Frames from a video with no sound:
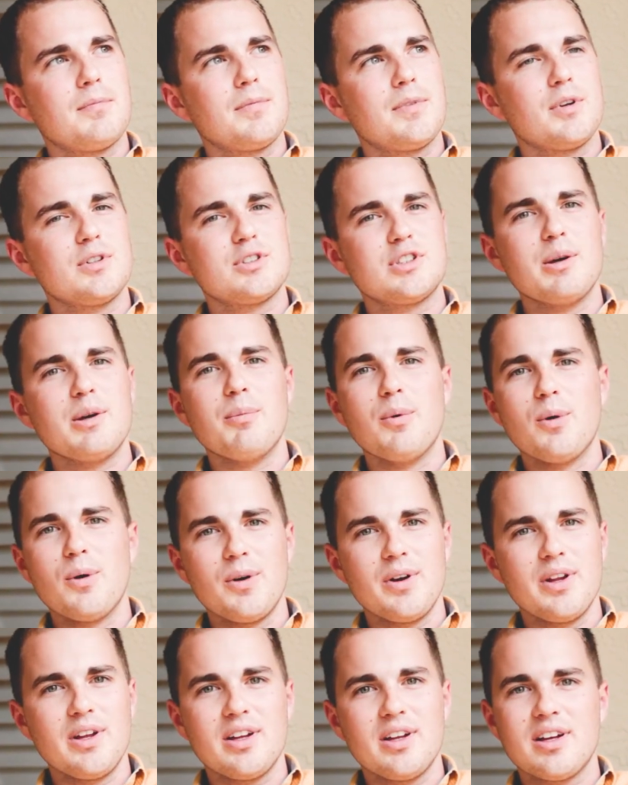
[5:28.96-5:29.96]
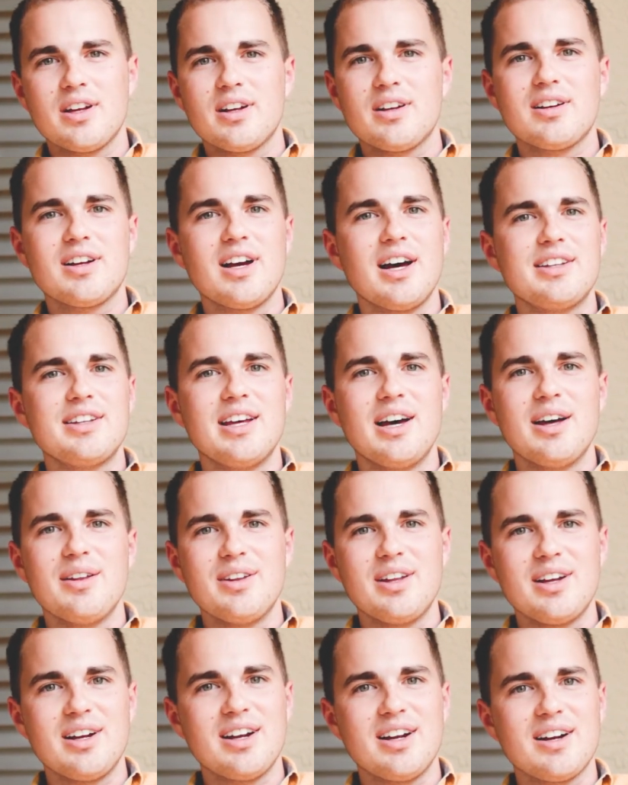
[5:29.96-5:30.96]
Thursday morning. Got down
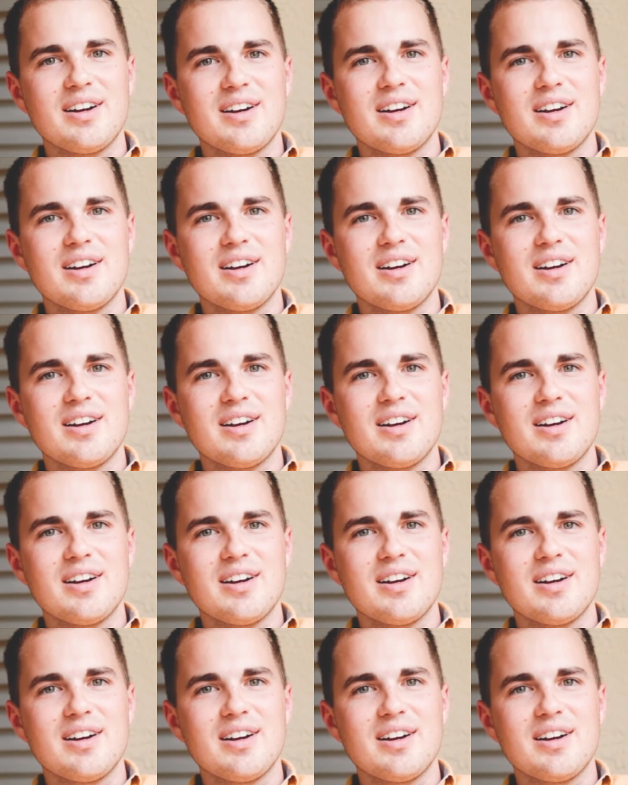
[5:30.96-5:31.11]
there.